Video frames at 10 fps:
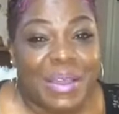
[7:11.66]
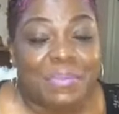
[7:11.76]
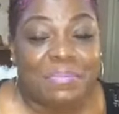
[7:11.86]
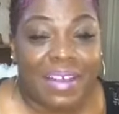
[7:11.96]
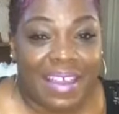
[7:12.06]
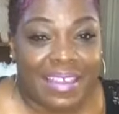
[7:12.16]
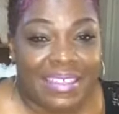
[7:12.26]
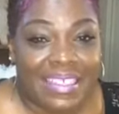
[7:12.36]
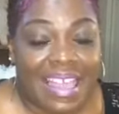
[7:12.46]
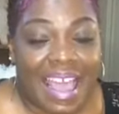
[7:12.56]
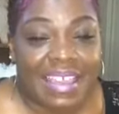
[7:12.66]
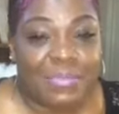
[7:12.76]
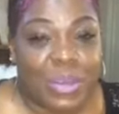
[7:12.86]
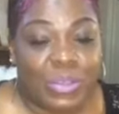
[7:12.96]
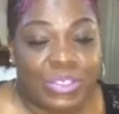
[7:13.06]
But I
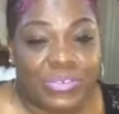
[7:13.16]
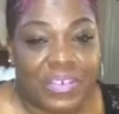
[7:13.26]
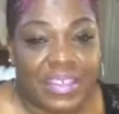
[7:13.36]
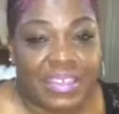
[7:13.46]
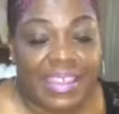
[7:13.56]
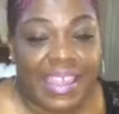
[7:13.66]
am Coach Karena,